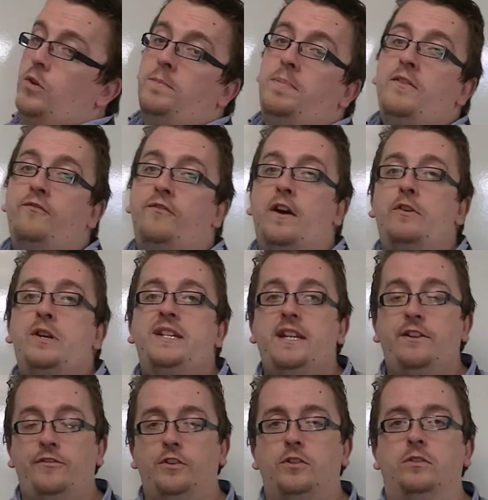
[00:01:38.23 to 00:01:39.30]
would be very
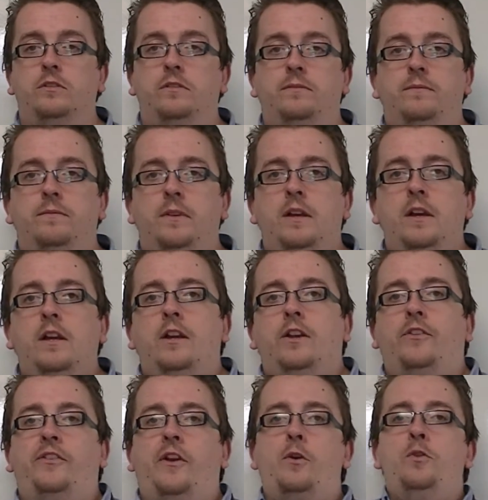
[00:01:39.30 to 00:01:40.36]
difficult.
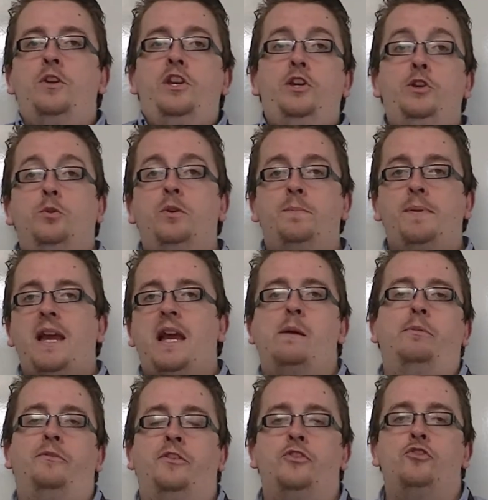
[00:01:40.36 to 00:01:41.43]
So you would be
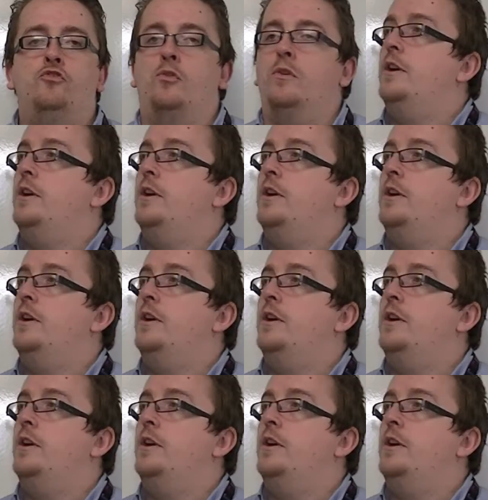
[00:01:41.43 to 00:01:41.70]
able to draw